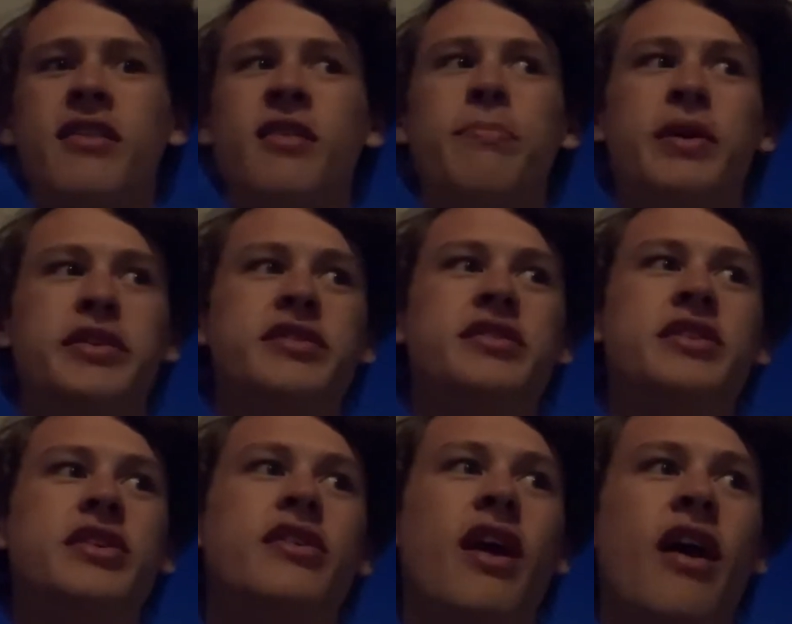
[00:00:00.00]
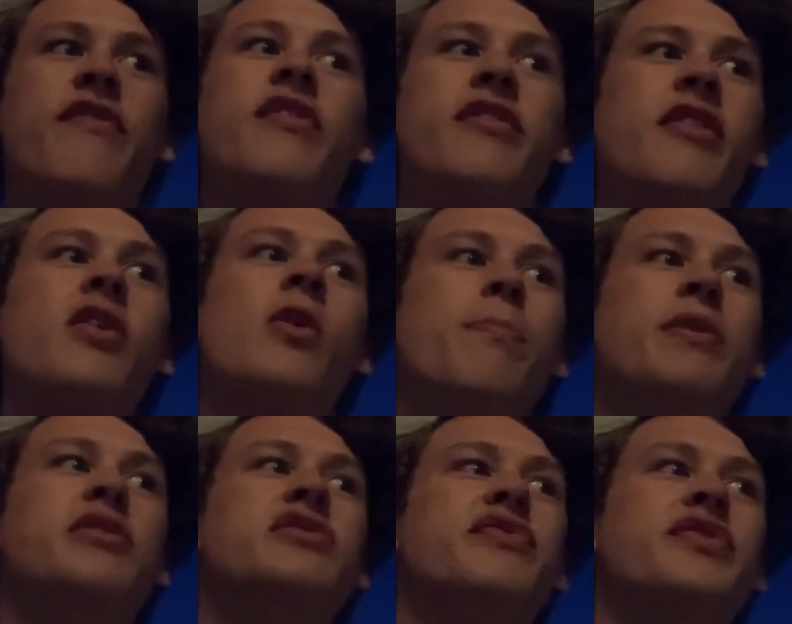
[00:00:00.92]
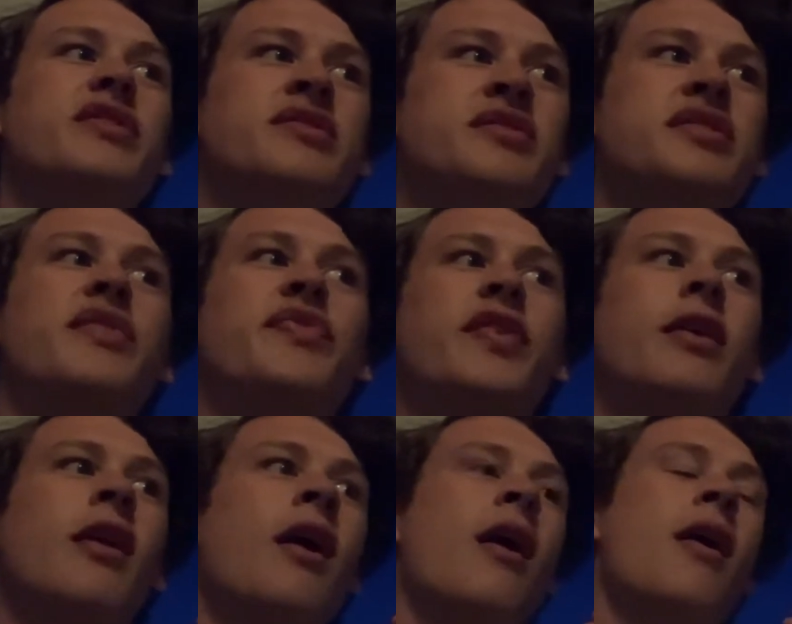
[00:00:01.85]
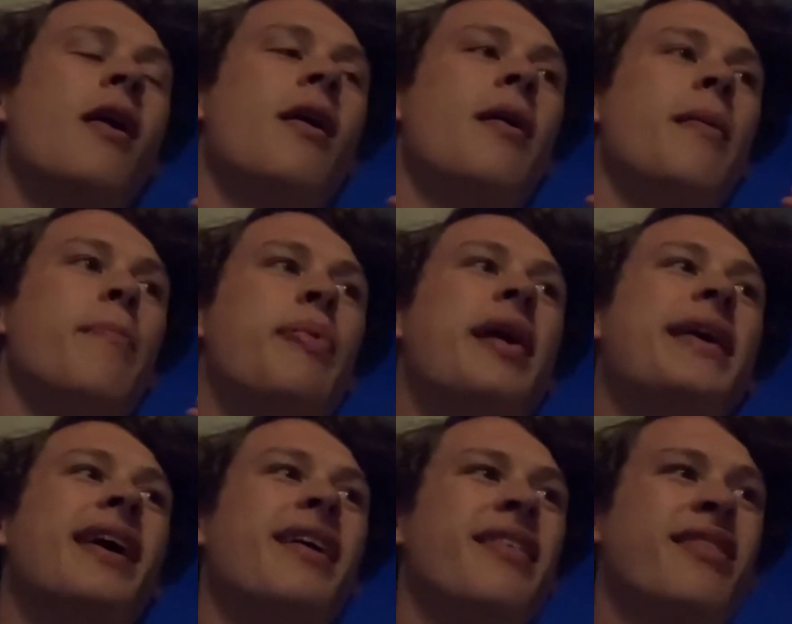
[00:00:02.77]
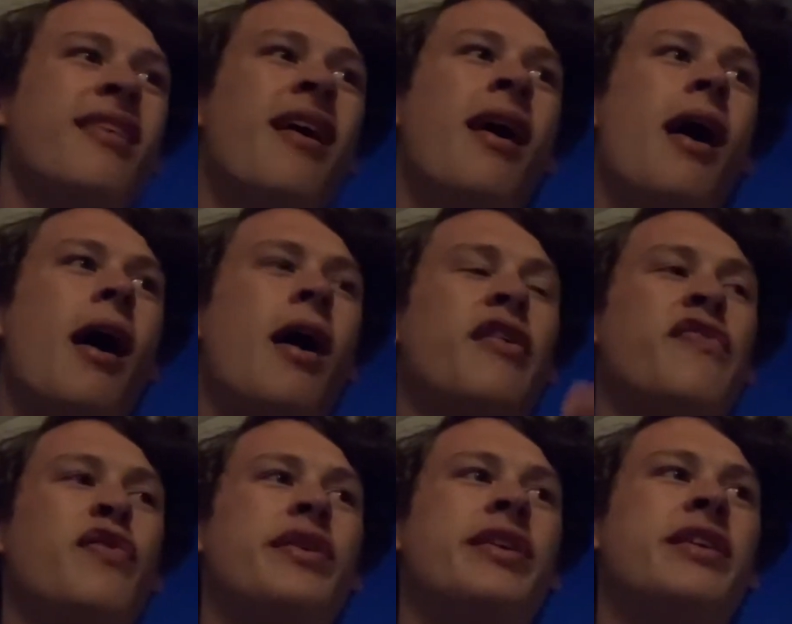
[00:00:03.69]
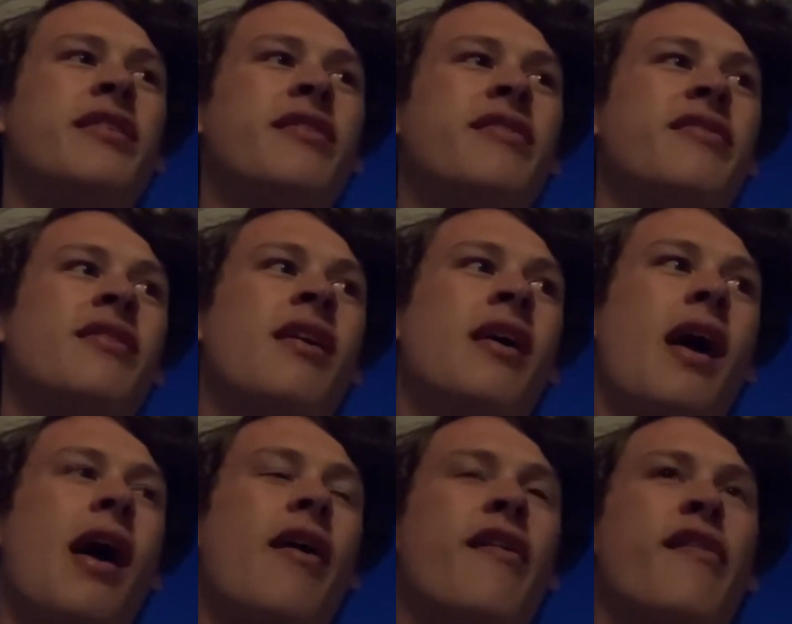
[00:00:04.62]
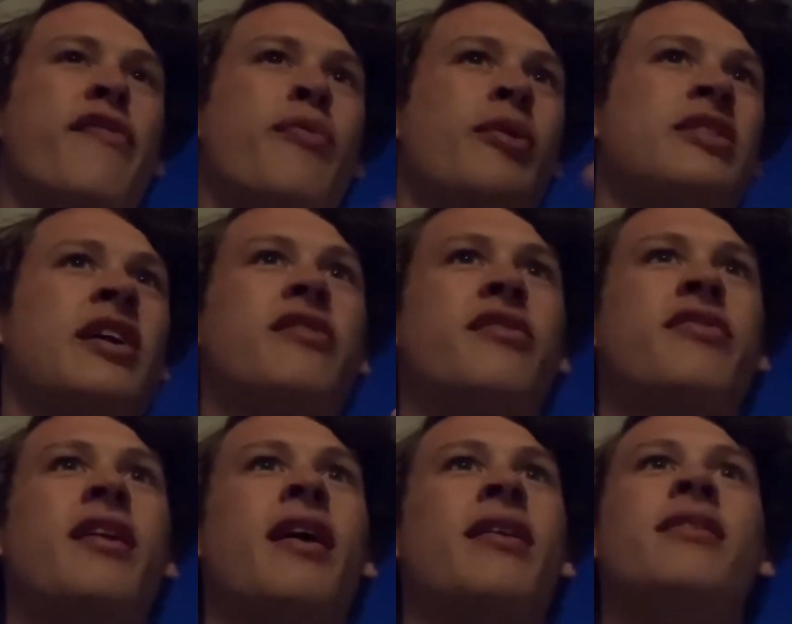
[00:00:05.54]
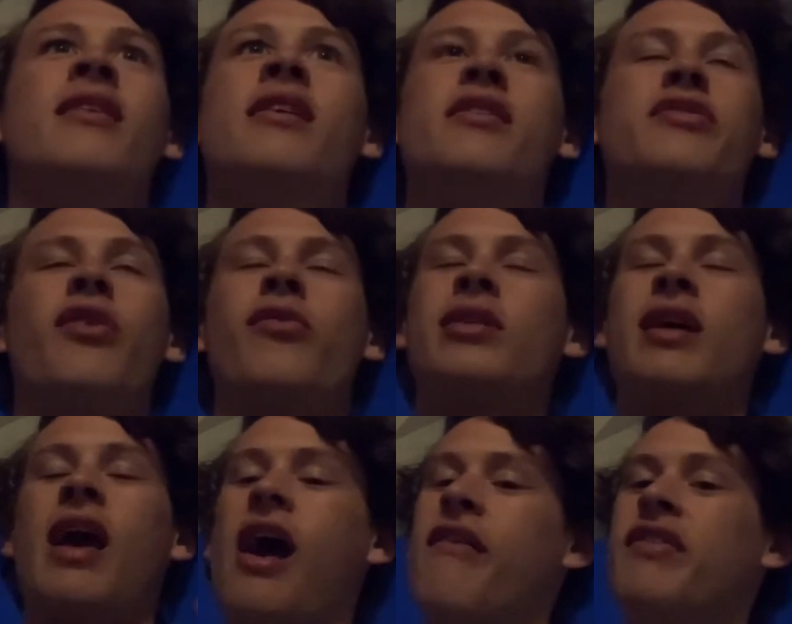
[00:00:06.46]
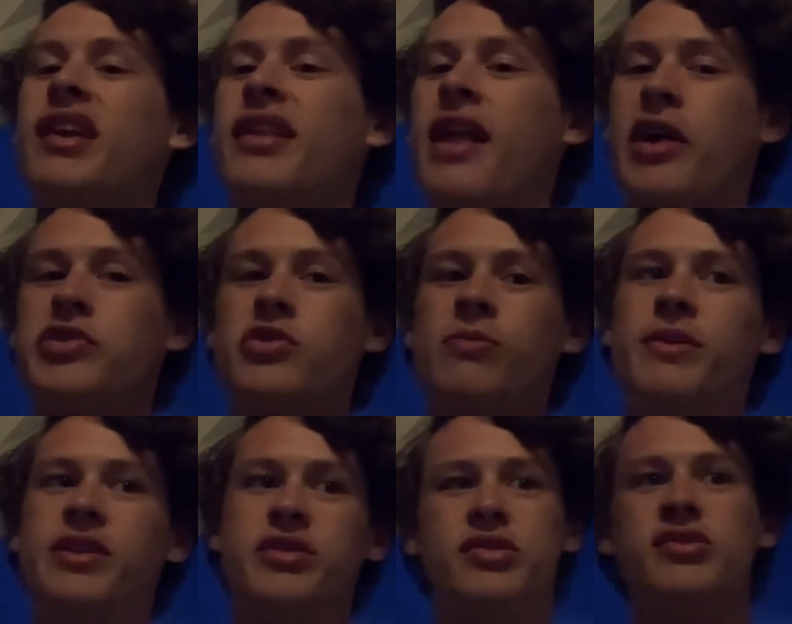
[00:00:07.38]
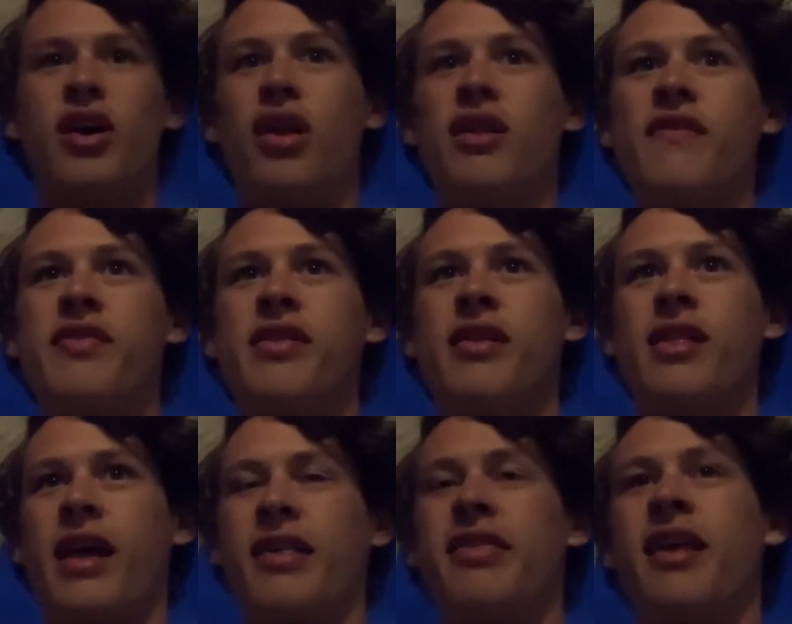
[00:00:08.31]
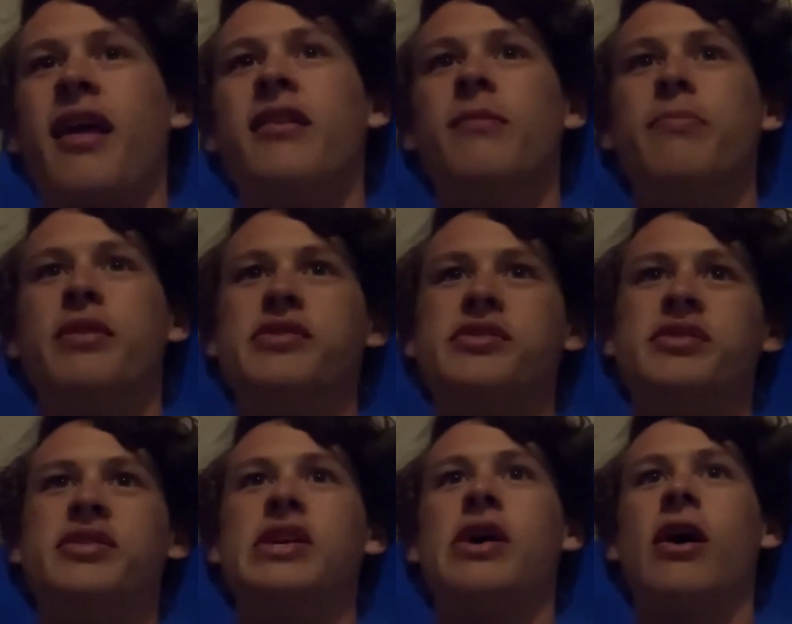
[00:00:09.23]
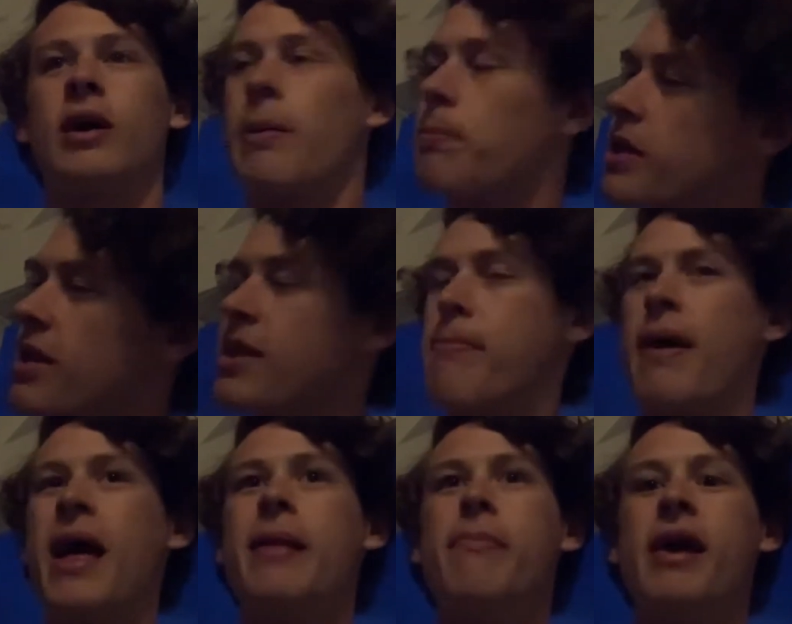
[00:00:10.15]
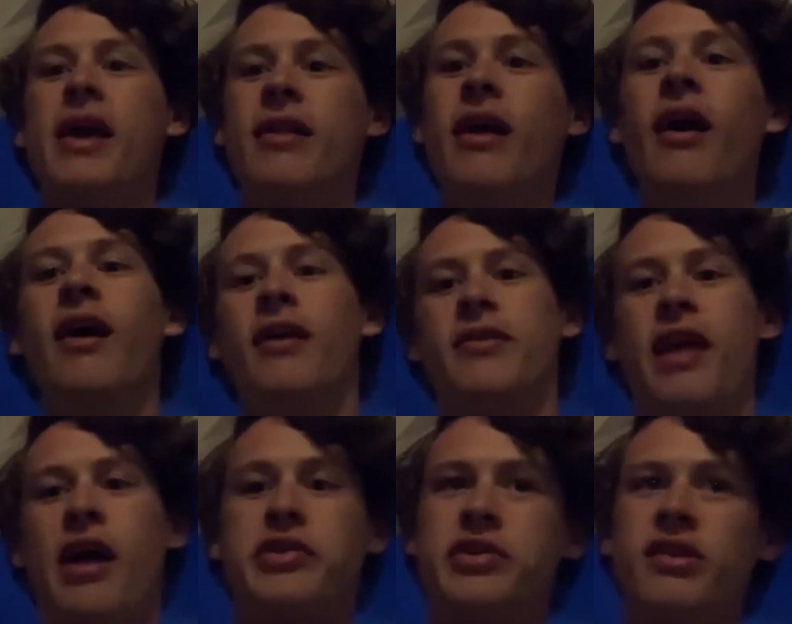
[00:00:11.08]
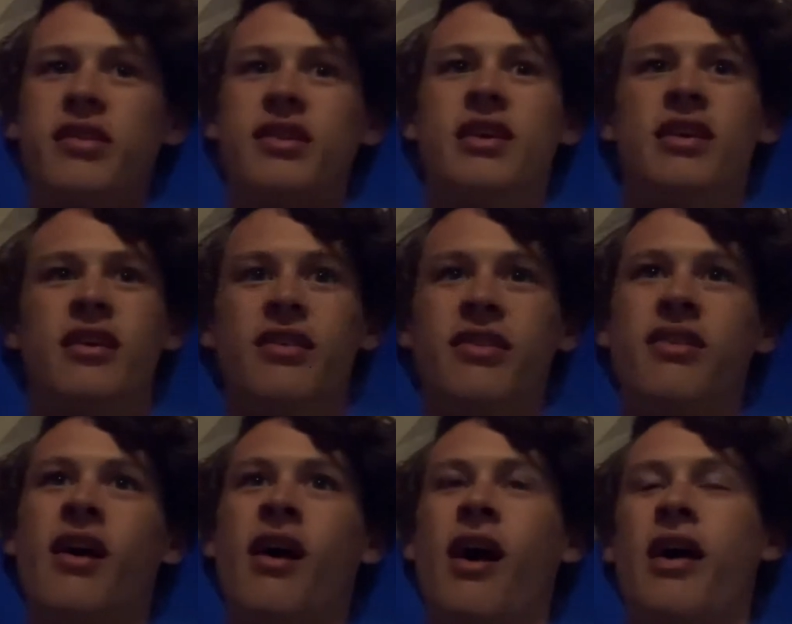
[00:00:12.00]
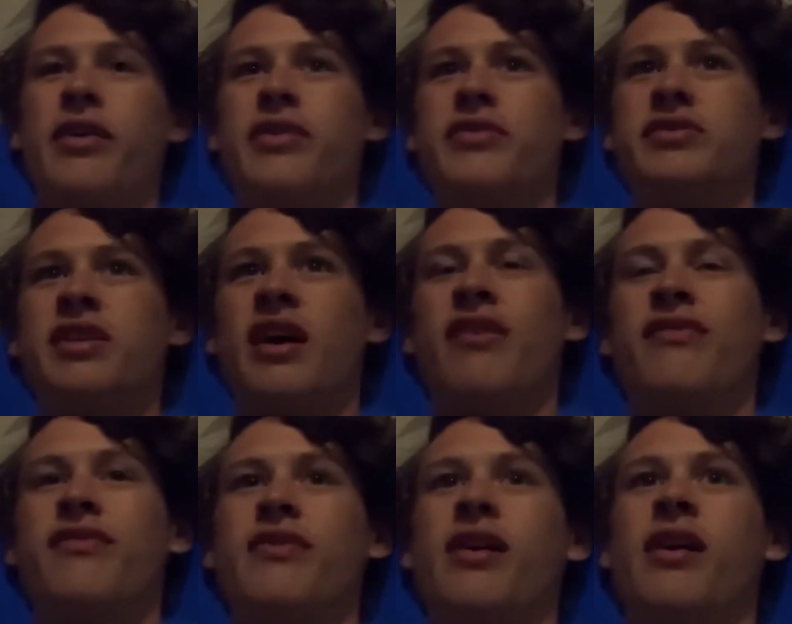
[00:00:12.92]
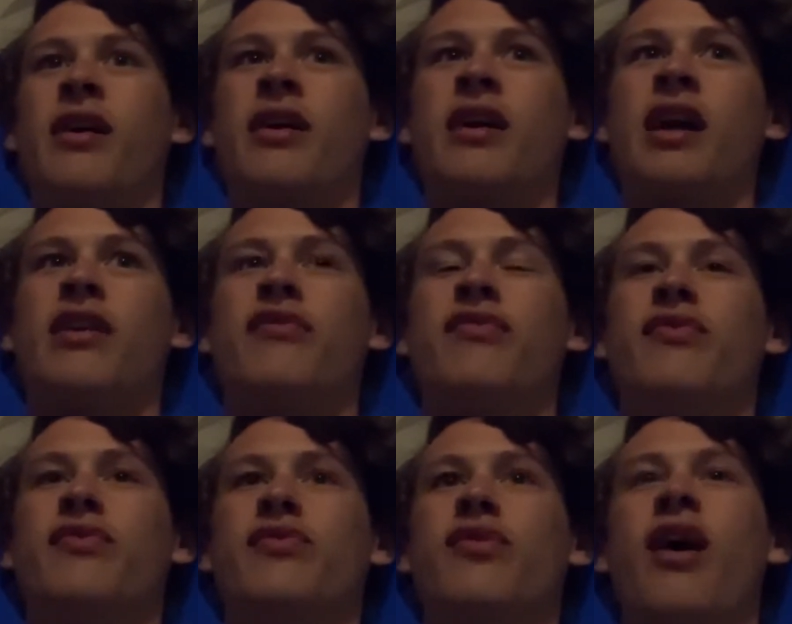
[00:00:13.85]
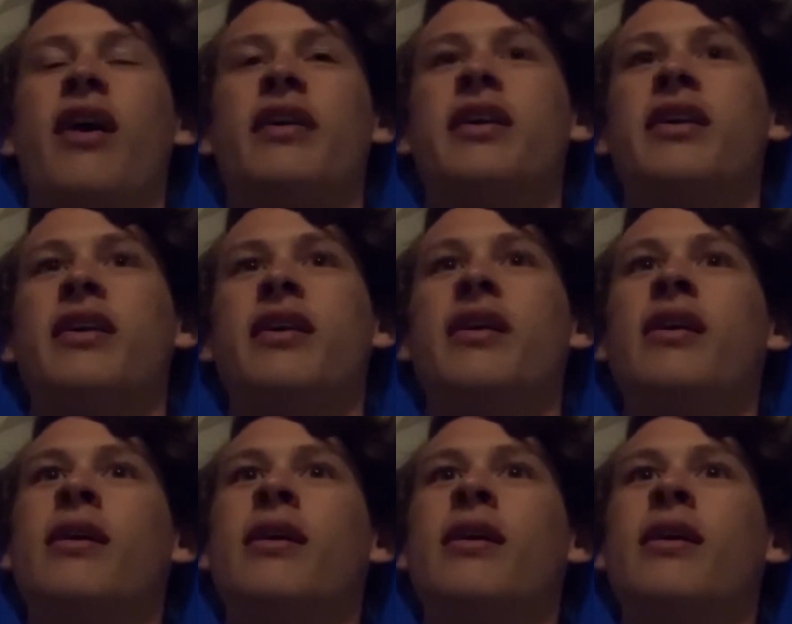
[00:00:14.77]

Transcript: the beaches here, every single beach feels different because Florida Keys, from what I understand, don't really have any natural beaches. All of the like sandy beaches here are completely man-made. Naturally, the Keys, you just have kind of rocky